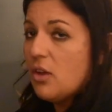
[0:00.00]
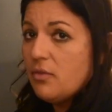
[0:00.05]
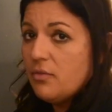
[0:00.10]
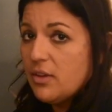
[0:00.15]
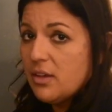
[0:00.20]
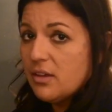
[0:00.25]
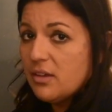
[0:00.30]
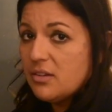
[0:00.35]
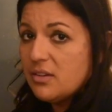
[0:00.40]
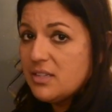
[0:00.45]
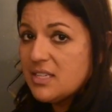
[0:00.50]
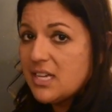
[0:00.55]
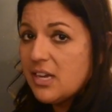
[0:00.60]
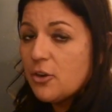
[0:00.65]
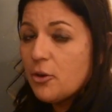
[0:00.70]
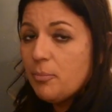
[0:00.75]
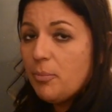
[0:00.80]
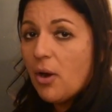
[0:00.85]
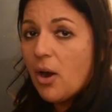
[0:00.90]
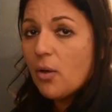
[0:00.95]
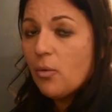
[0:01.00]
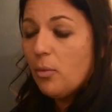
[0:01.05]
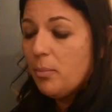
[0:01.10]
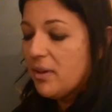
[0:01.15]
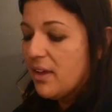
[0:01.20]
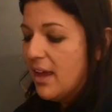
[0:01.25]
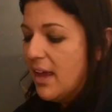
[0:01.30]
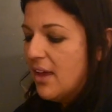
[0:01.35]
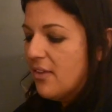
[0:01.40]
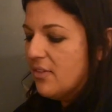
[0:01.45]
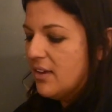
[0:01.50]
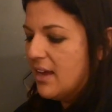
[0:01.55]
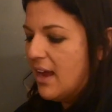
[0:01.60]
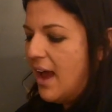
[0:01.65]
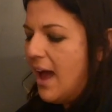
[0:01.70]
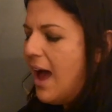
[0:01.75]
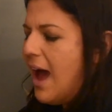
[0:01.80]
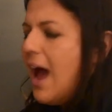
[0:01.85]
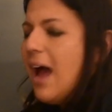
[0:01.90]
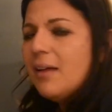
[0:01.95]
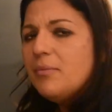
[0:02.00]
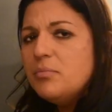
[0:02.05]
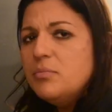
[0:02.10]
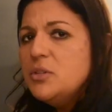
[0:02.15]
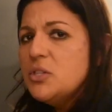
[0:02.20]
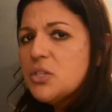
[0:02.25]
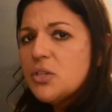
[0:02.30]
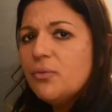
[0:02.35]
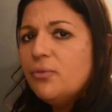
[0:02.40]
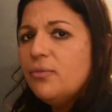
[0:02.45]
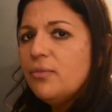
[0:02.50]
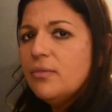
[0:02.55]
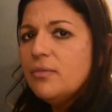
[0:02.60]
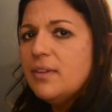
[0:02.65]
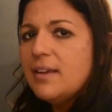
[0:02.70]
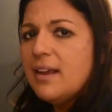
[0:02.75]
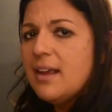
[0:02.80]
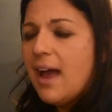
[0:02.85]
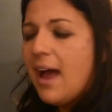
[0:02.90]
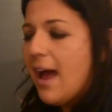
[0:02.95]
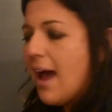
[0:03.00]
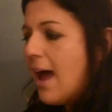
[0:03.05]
The tenor part will be the atmosphere